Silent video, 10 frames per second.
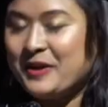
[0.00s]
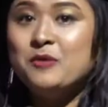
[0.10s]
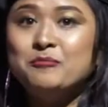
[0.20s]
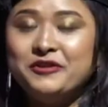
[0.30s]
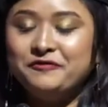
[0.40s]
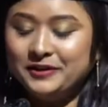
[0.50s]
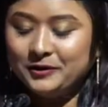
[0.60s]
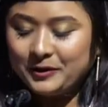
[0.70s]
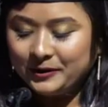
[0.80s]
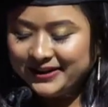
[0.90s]
my fellow
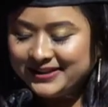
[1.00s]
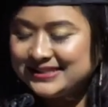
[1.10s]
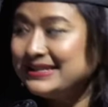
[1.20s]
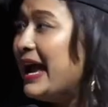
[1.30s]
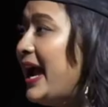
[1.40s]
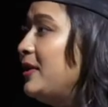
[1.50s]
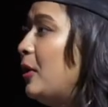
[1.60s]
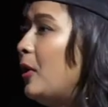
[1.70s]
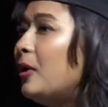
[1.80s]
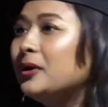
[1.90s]
colleagues, and
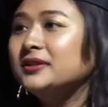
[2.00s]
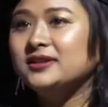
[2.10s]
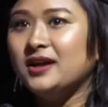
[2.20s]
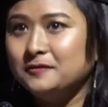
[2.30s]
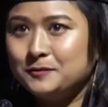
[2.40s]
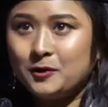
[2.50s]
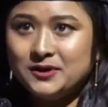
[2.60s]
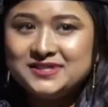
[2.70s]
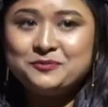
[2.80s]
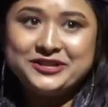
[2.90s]
all the loved
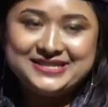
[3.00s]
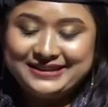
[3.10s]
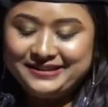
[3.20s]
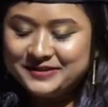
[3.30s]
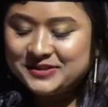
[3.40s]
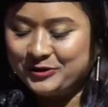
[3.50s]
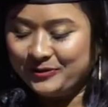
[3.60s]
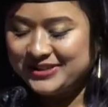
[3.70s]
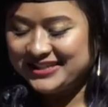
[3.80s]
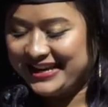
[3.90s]
ones present in this
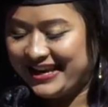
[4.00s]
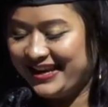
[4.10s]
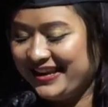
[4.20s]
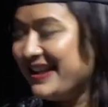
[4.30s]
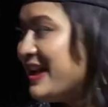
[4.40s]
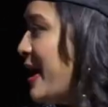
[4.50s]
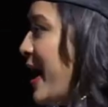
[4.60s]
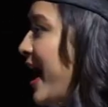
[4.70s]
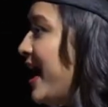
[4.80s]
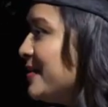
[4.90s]
room today.
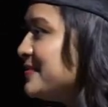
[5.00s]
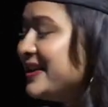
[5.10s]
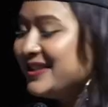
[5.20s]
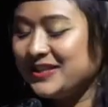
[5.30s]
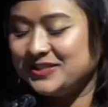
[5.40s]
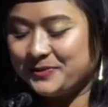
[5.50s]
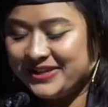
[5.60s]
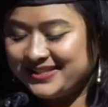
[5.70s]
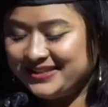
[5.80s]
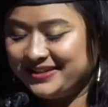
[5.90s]
I'm Digita
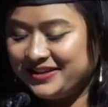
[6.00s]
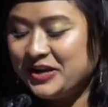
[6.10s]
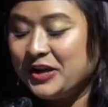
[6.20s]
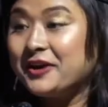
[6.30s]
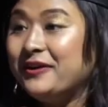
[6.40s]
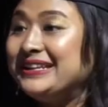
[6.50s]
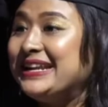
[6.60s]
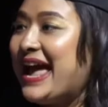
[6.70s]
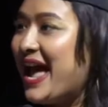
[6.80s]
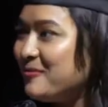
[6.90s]
Shrestha. Currently,
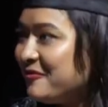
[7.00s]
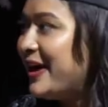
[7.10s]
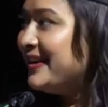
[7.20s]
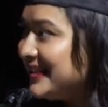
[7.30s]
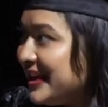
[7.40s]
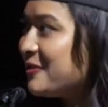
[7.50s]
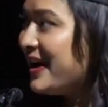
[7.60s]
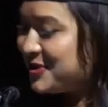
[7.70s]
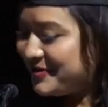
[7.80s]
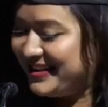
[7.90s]
am finally
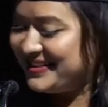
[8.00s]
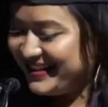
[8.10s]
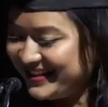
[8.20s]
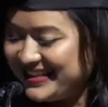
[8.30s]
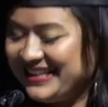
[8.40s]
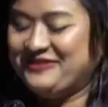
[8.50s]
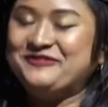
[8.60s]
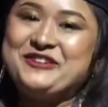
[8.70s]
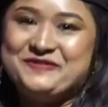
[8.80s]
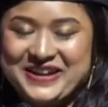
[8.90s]
graduated
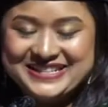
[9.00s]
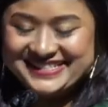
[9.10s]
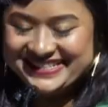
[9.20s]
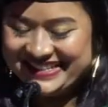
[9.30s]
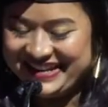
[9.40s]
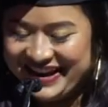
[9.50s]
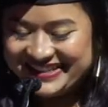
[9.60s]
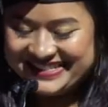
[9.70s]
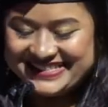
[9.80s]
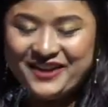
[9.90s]
from Masters in
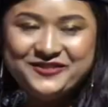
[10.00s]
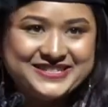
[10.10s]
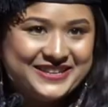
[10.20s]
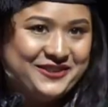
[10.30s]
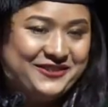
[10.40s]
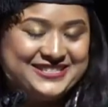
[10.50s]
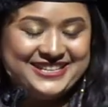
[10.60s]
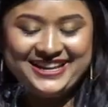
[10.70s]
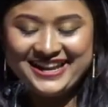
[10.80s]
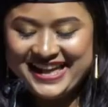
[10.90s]
IT Cybersecurity.